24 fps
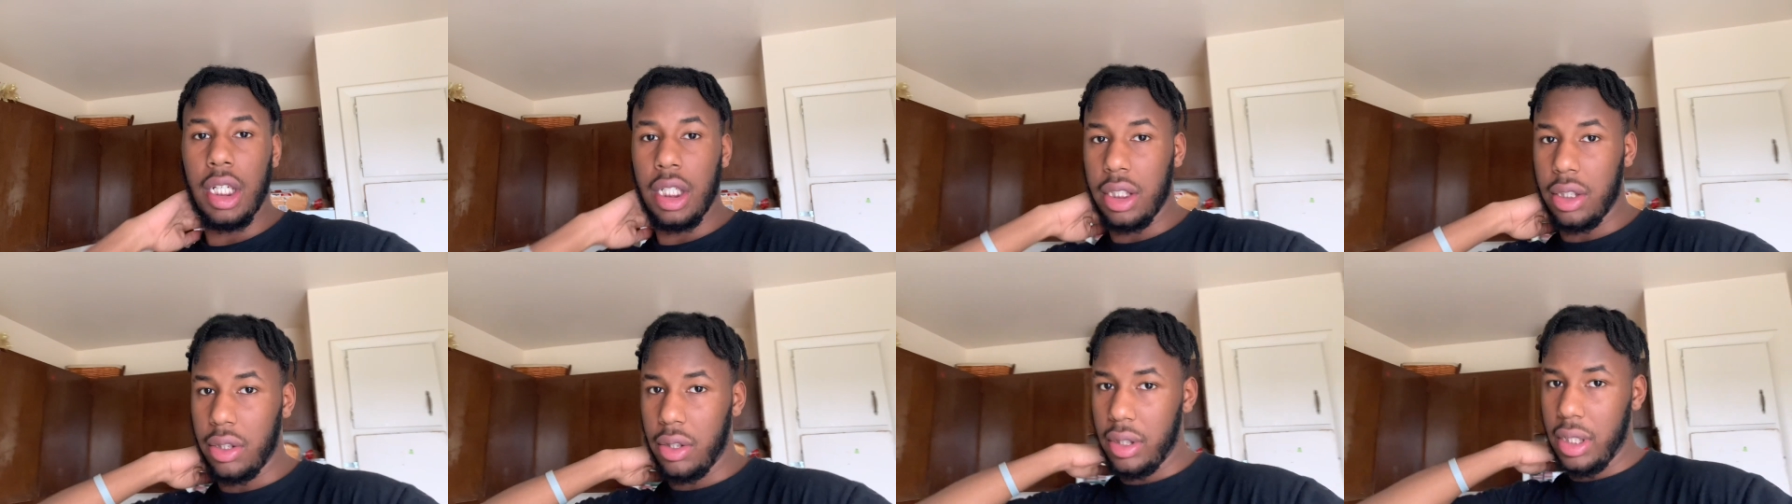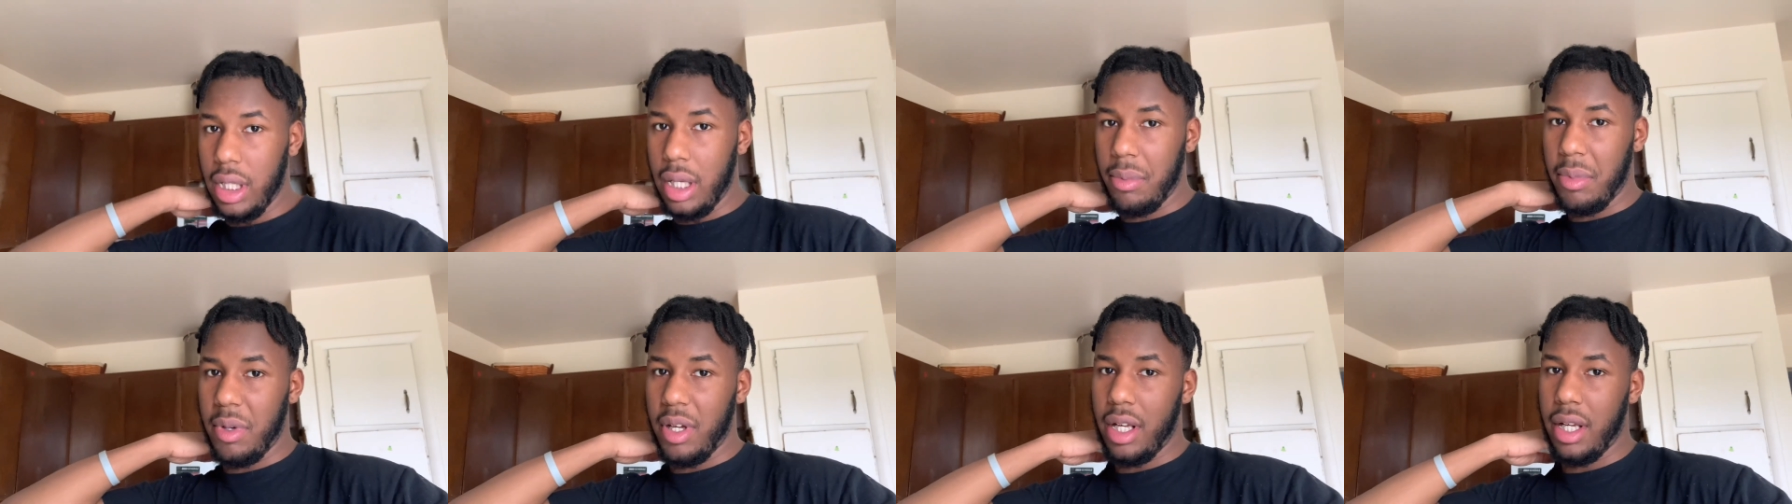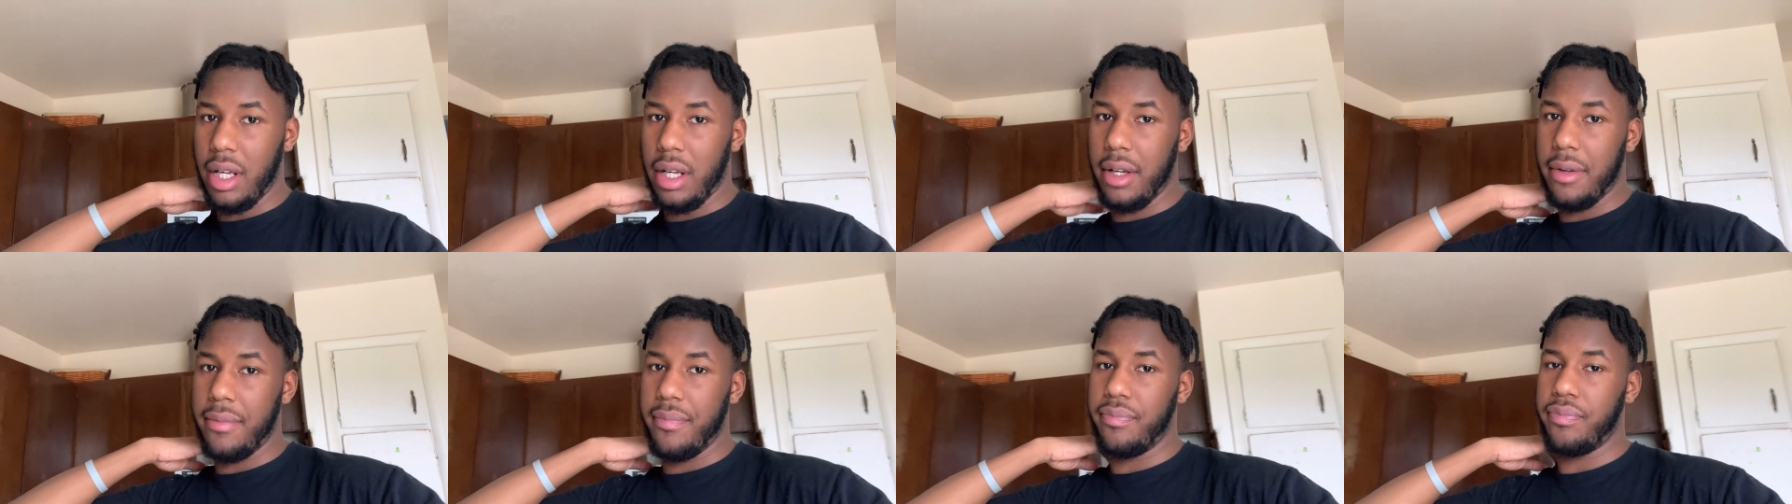So yeah,
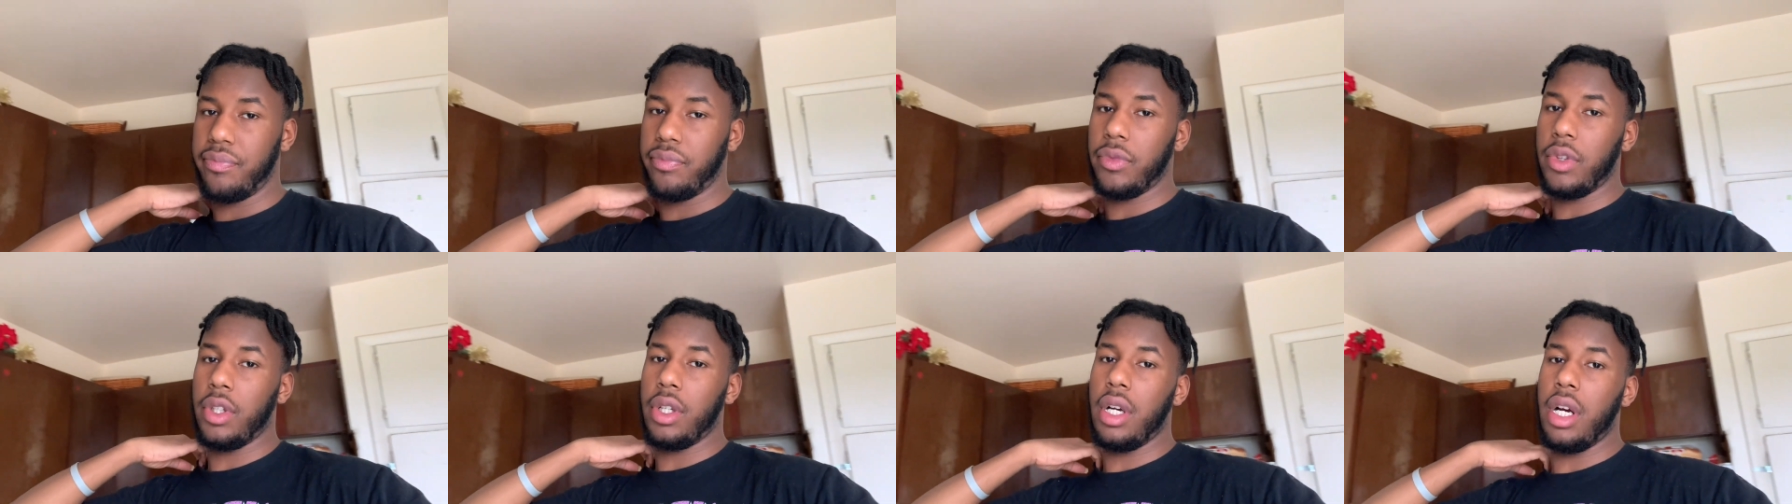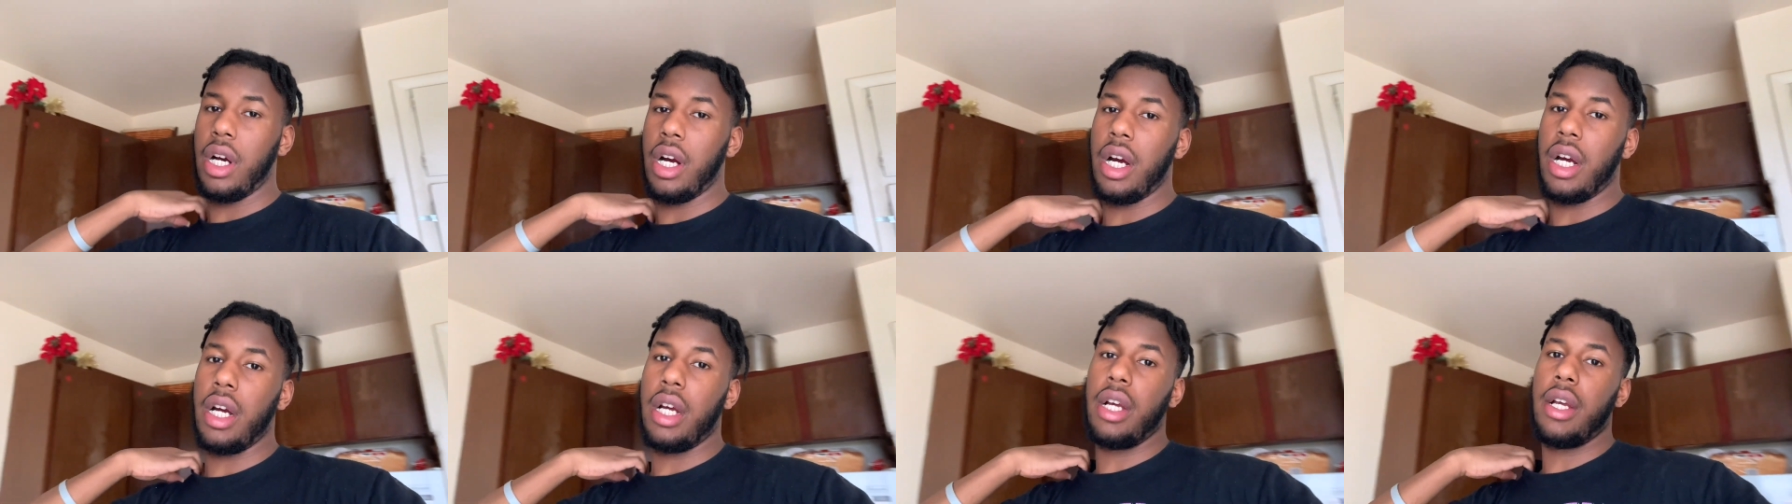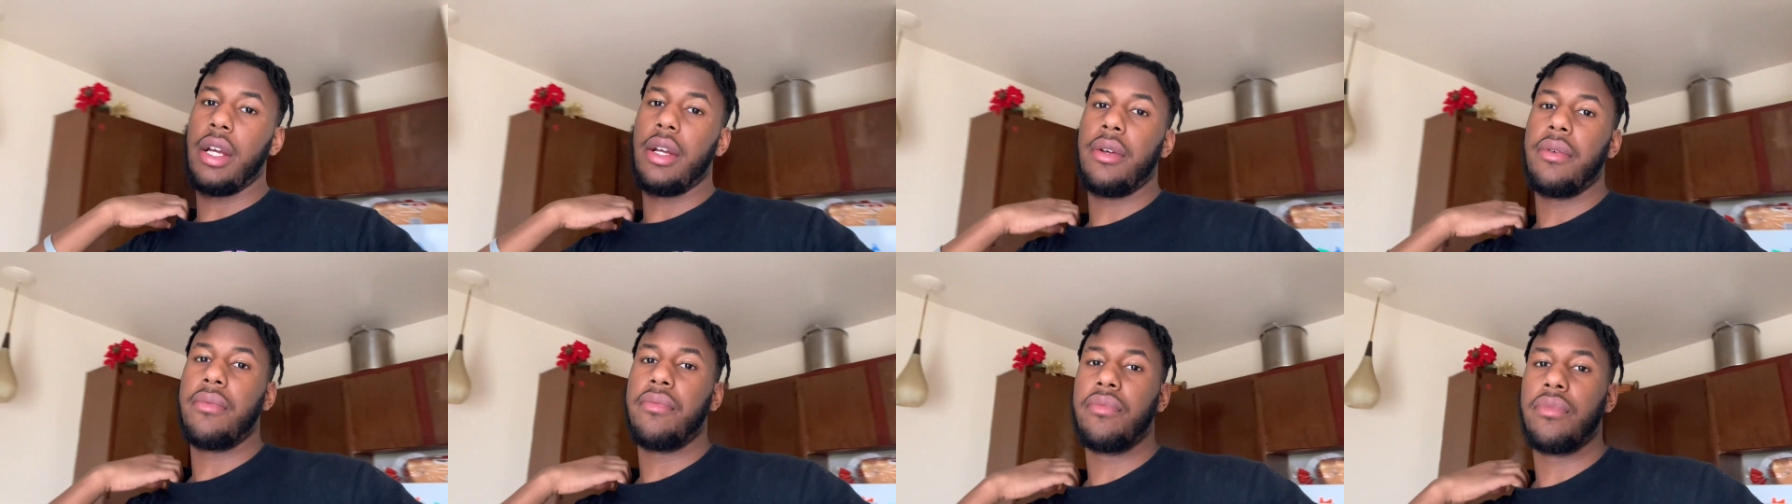man. All right.